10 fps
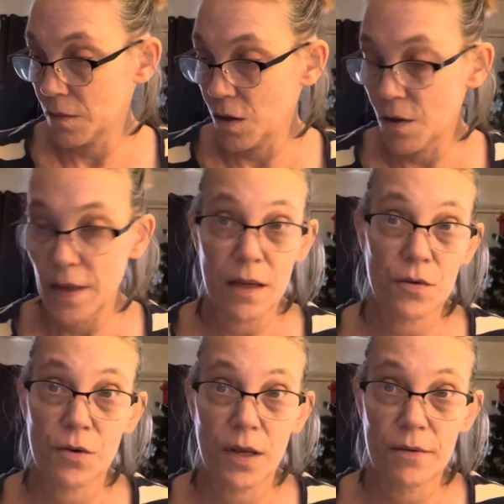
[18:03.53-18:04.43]
all that
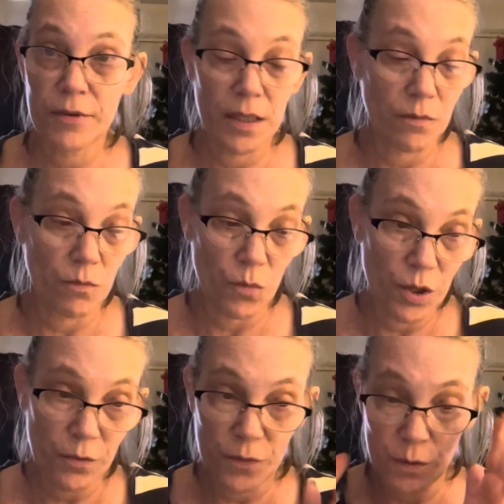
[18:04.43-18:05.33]
other lovely,
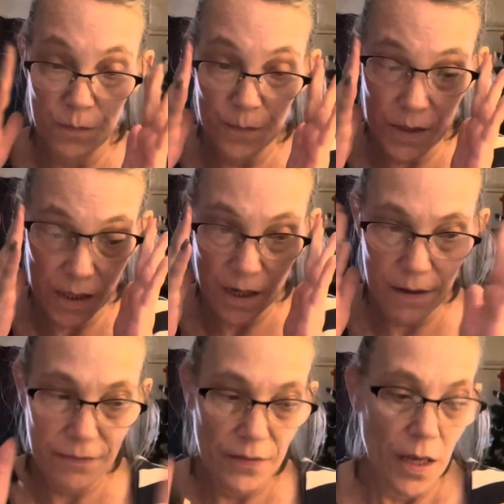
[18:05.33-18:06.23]
wonderful
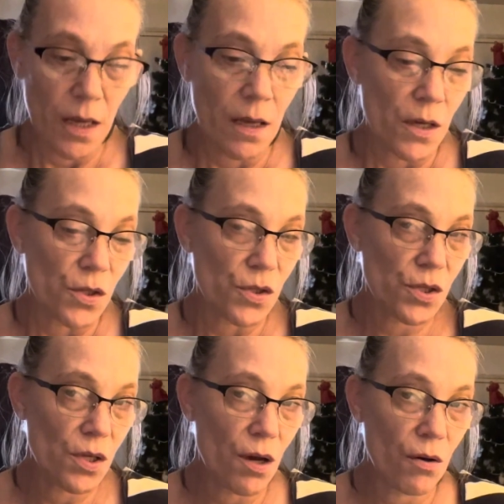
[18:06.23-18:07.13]
stuff.
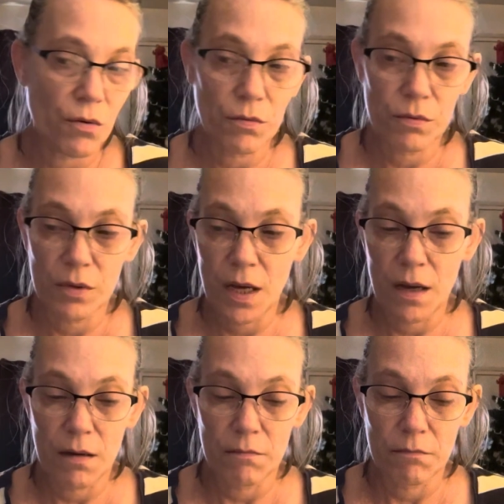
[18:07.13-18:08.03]
So,
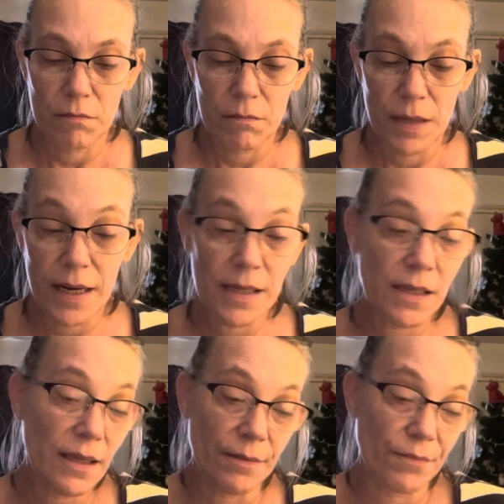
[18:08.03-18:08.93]
um, and I'd
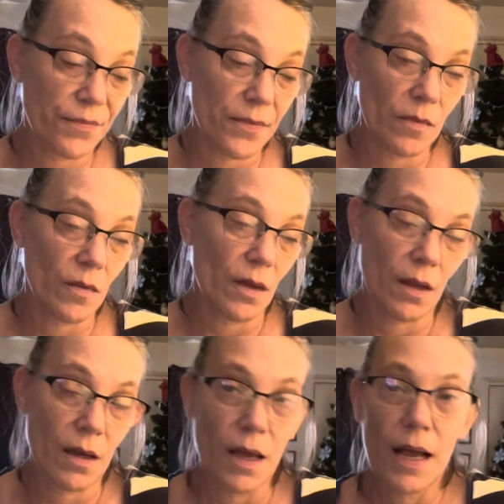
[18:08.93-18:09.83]
like,
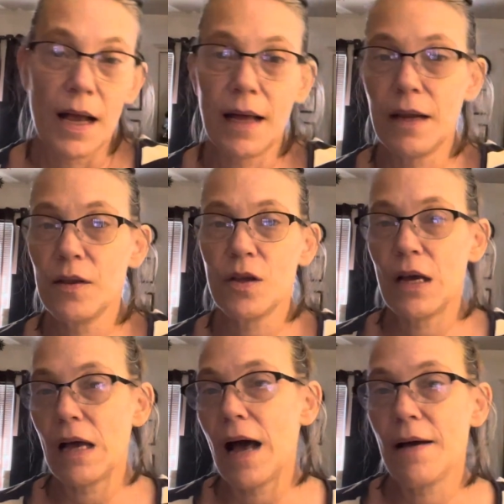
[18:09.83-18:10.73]
I,
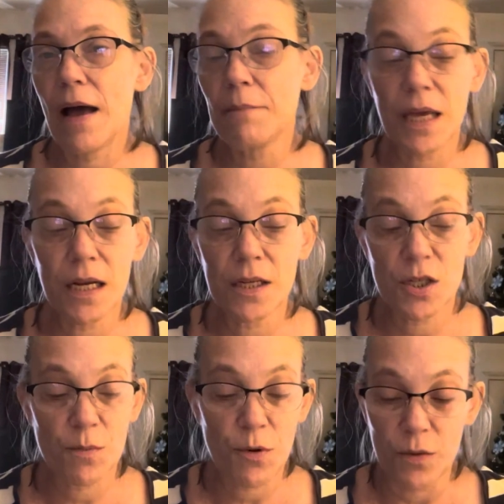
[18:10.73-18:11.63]
I, am getting to
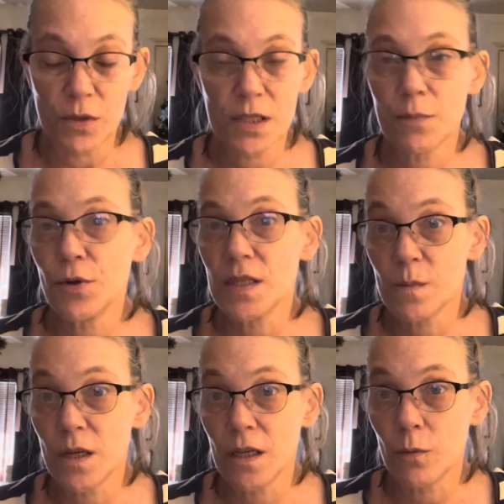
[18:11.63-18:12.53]
the point, what's the point of
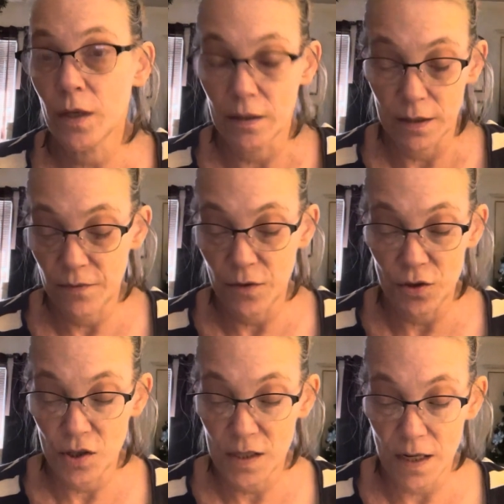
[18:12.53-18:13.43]
spinning the wheel if you're
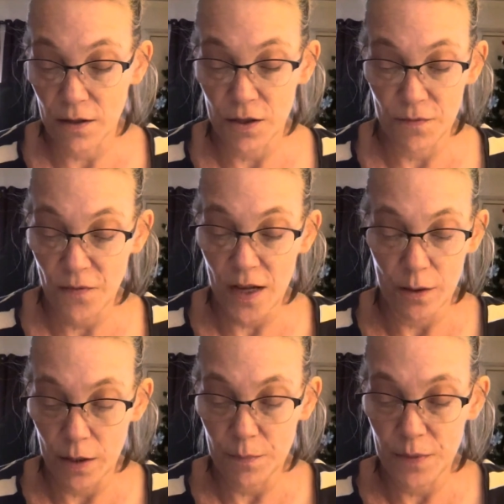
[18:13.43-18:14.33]
just not going to
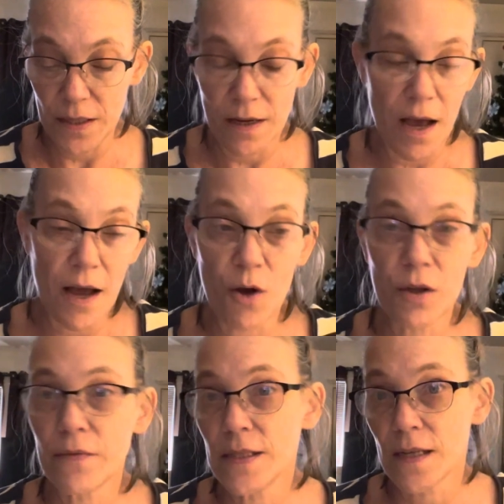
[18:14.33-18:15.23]
follow it? But
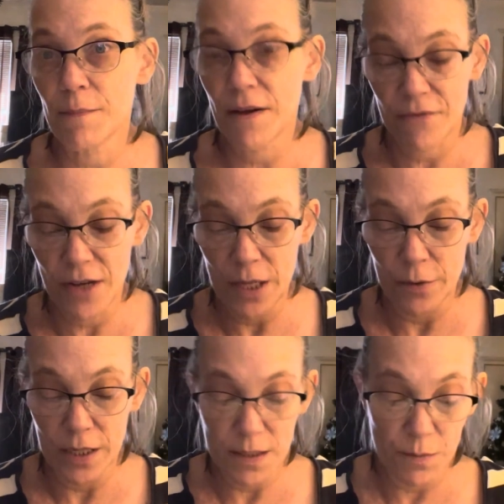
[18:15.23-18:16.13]
only reason I'm not following
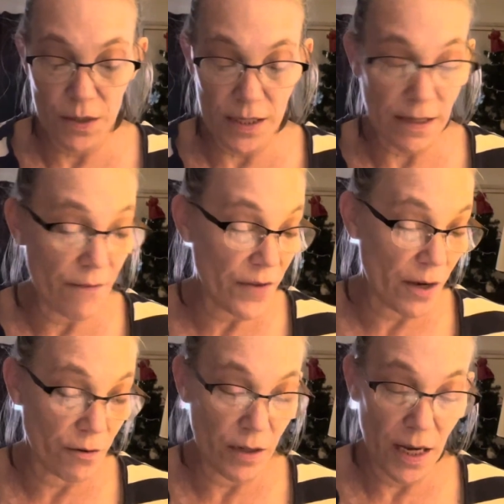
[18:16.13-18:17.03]
it is because I
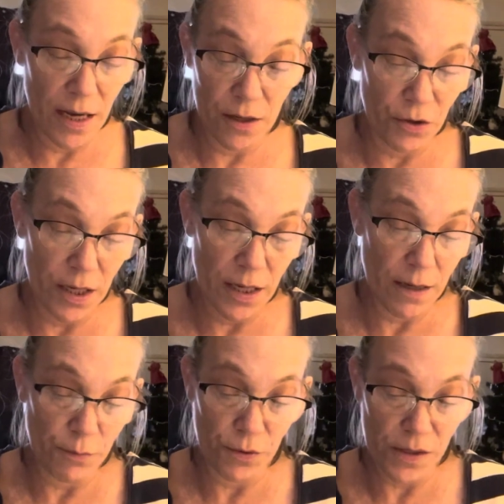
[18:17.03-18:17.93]
found Anne of Green
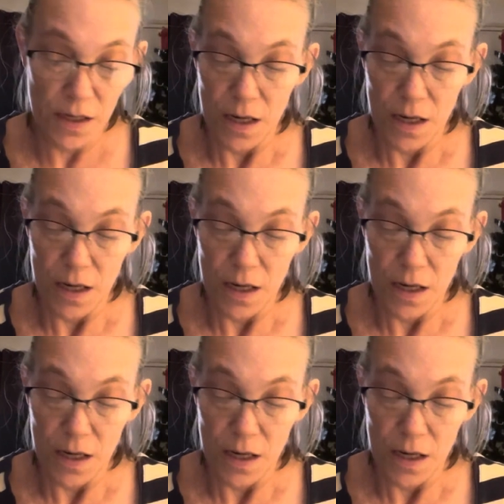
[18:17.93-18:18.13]
Gables